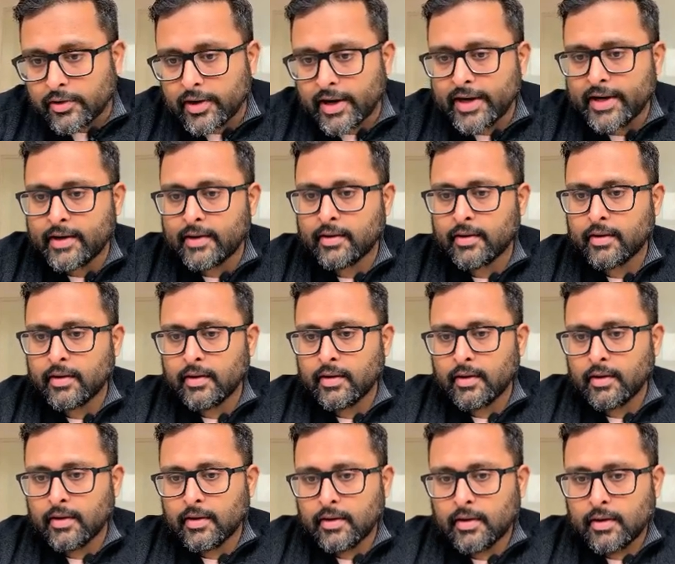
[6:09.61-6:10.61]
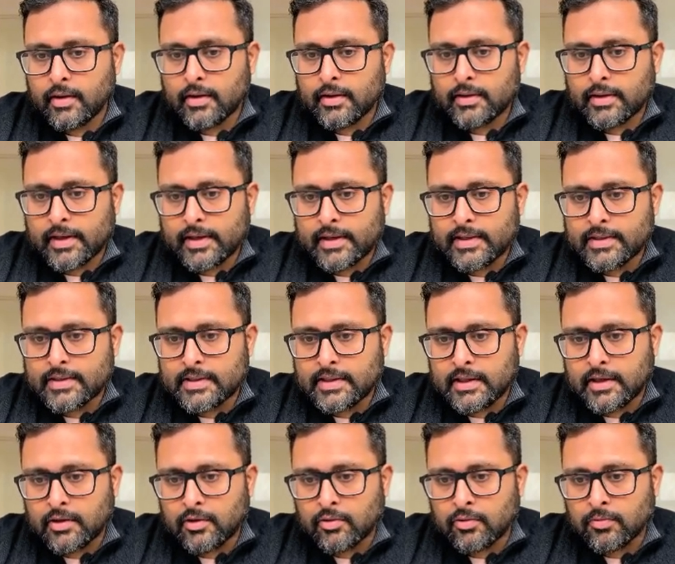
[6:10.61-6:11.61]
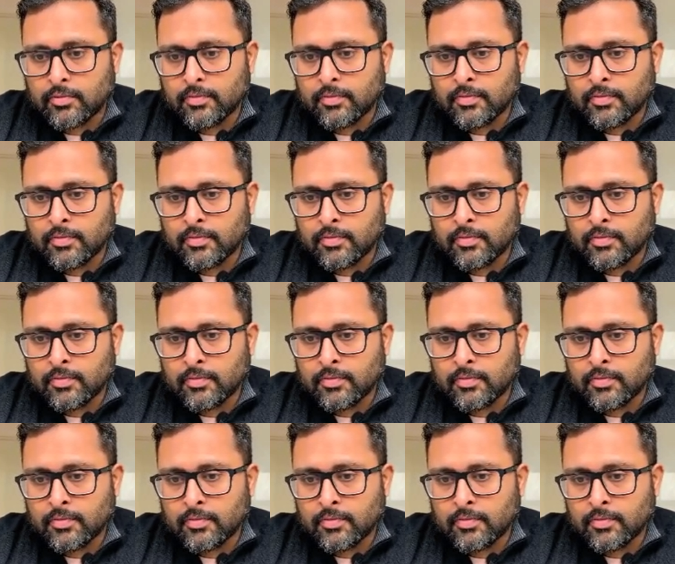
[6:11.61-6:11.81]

right? That is dq.